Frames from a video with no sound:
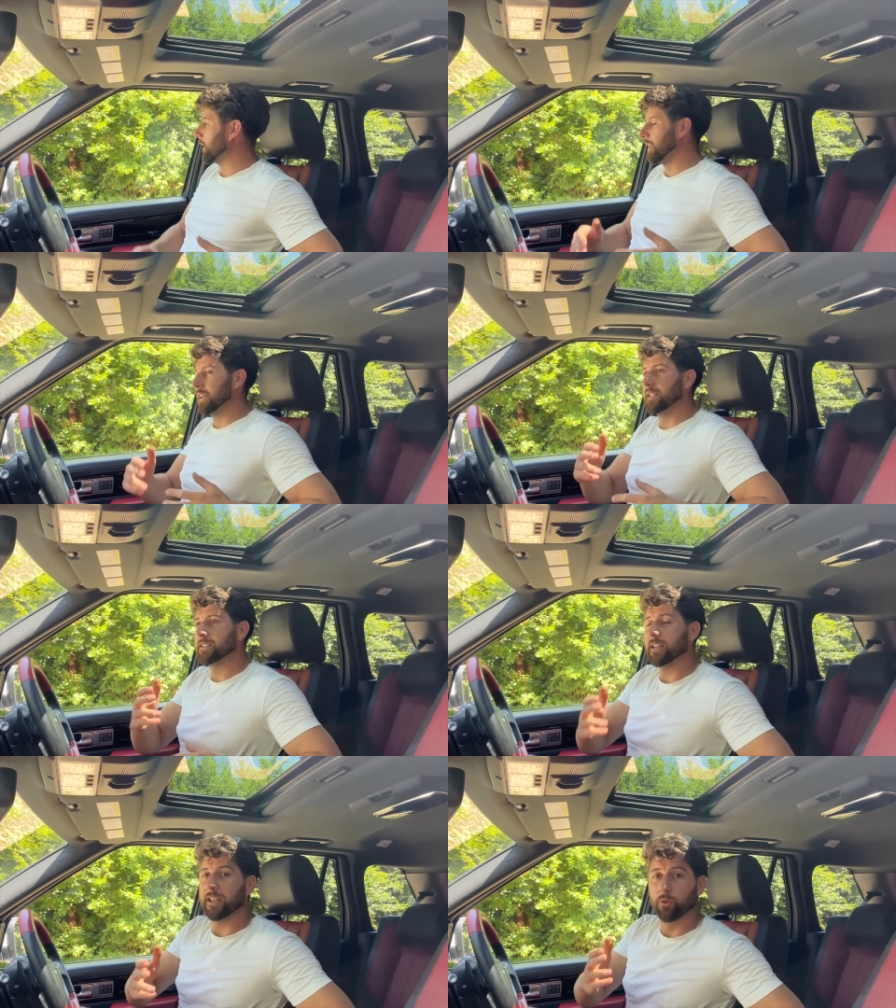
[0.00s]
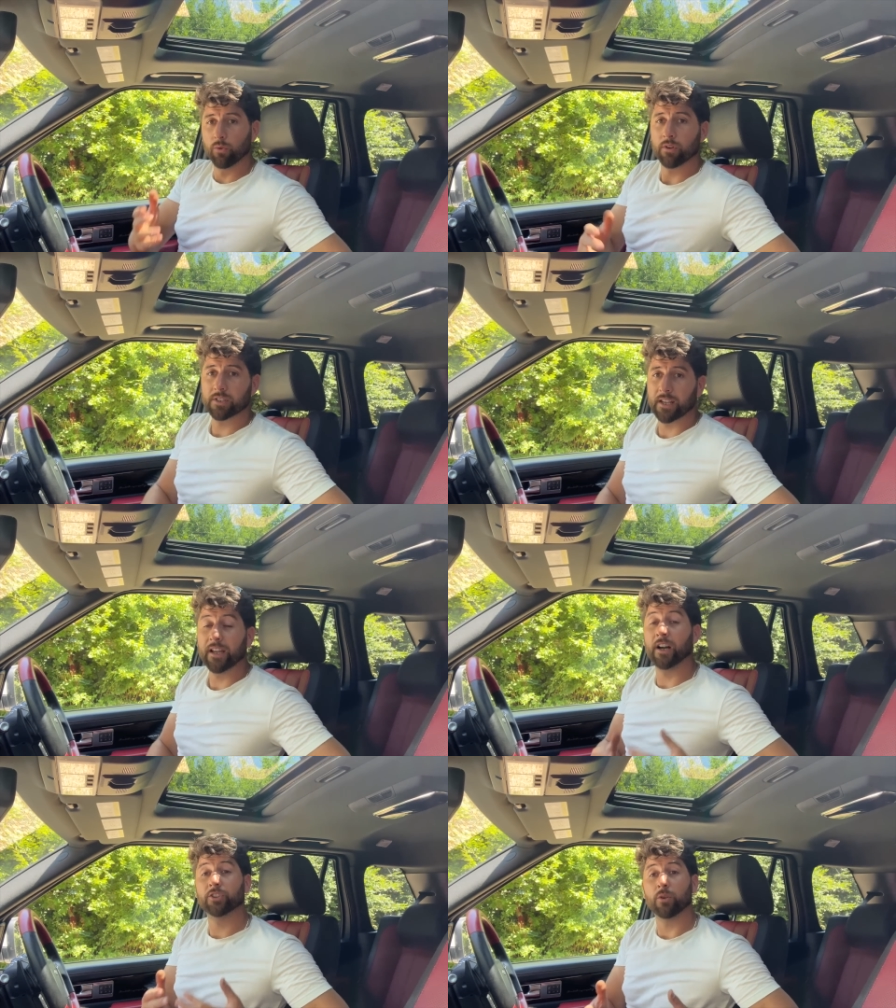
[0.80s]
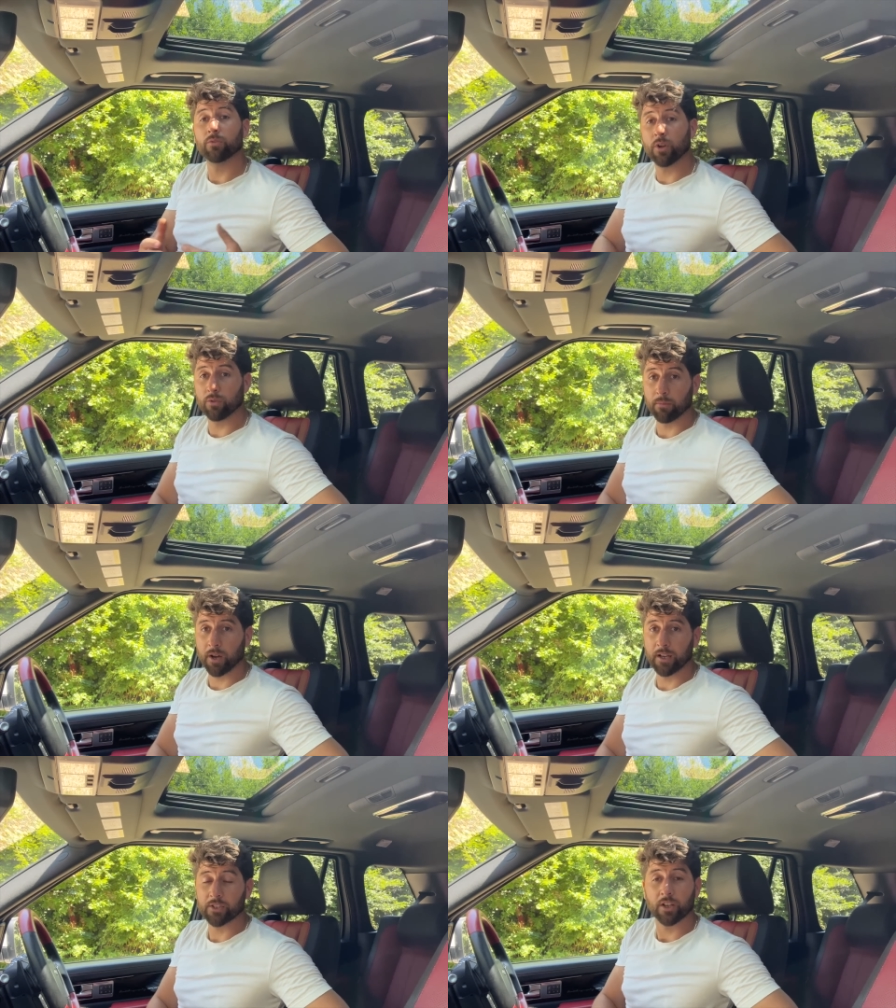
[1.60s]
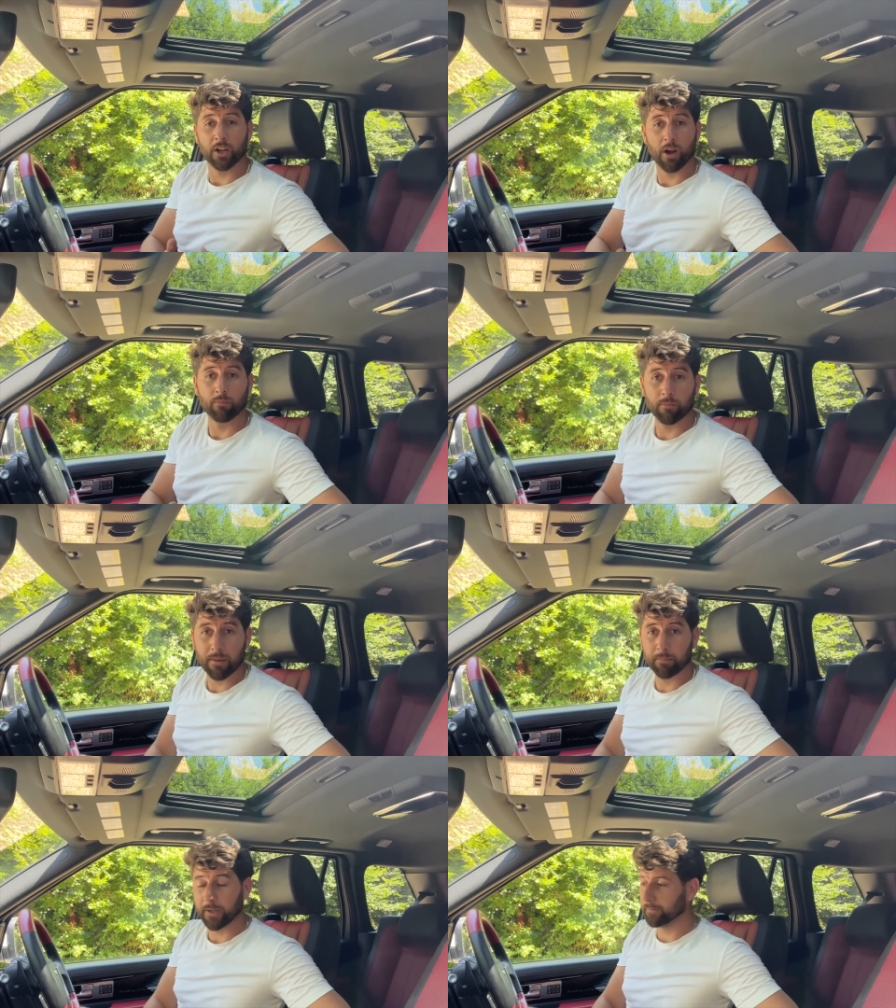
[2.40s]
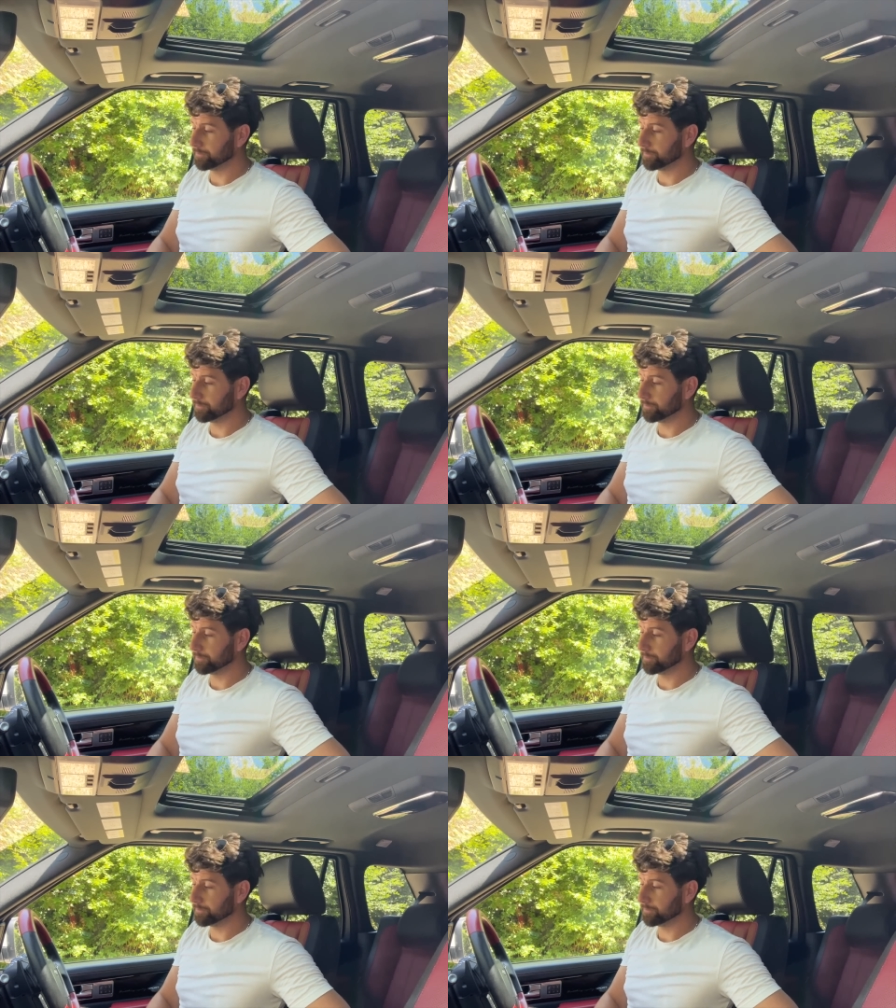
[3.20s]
And he said, in all honesty, I don't know the mileage, I can't remember.